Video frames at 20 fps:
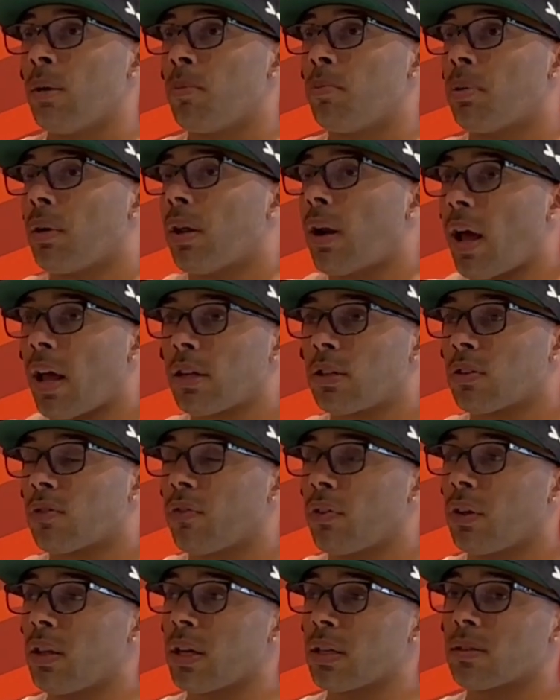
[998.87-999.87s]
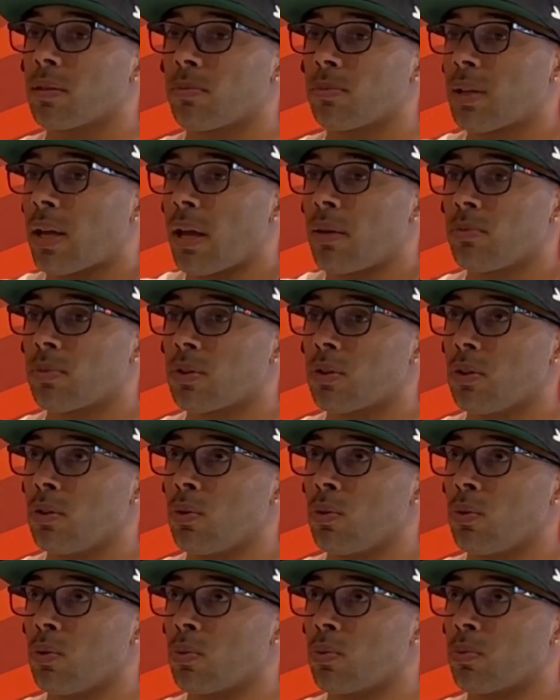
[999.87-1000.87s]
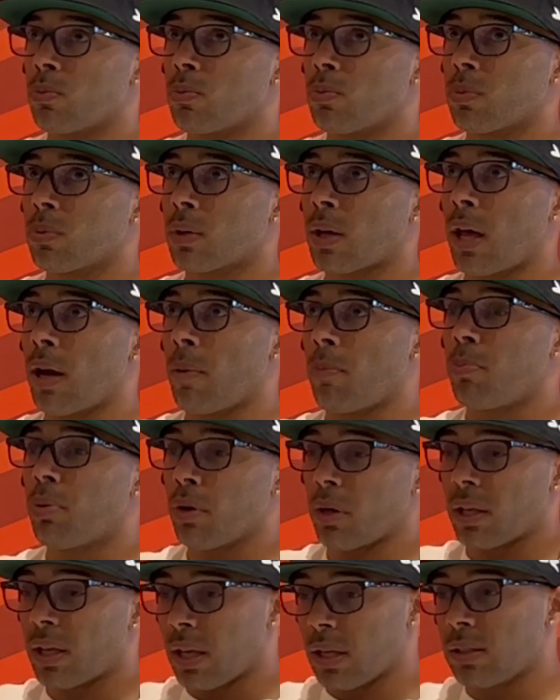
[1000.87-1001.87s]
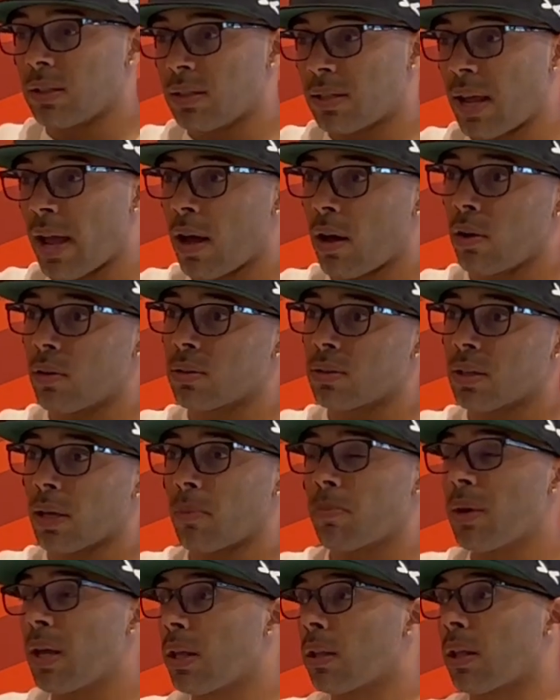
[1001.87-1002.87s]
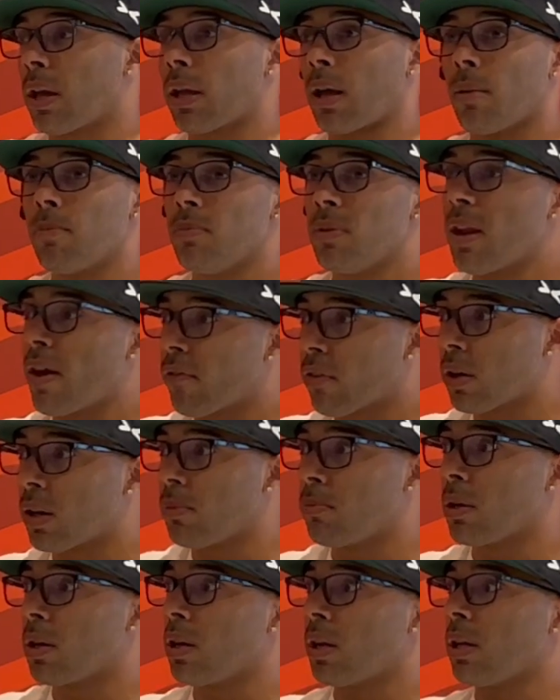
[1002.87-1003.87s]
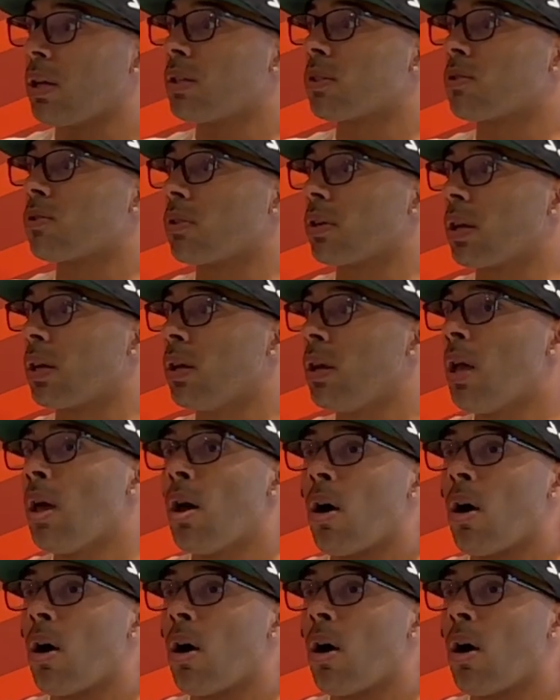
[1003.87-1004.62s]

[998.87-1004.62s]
But I just feel like sometimes you kind of put kids down. It's like, man, like I'm never going to be good at history.